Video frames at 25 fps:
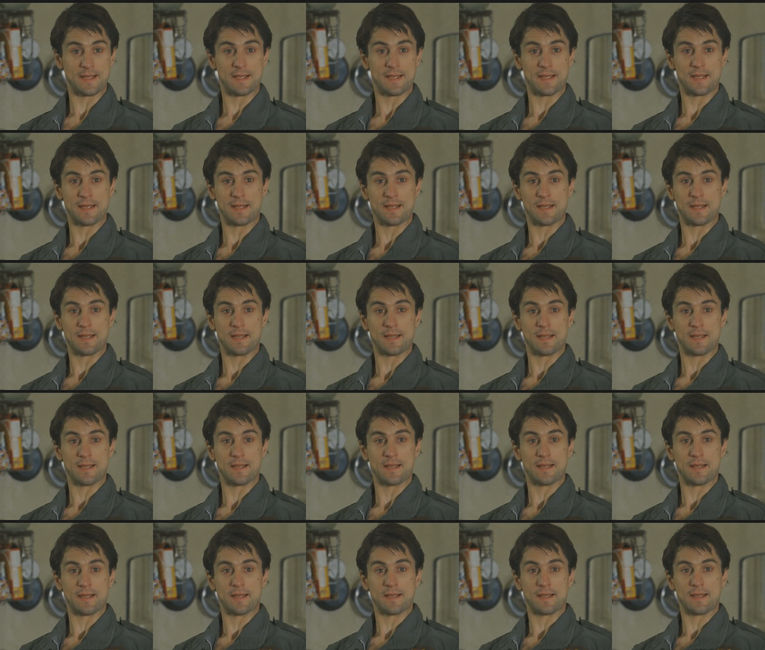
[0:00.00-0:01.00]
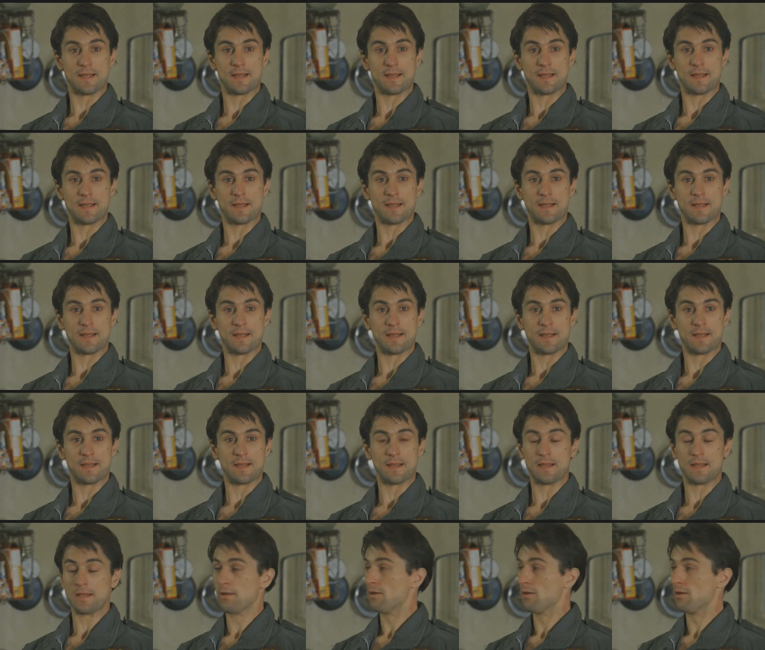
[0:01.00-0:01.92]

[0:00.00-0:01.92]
(no one is talking)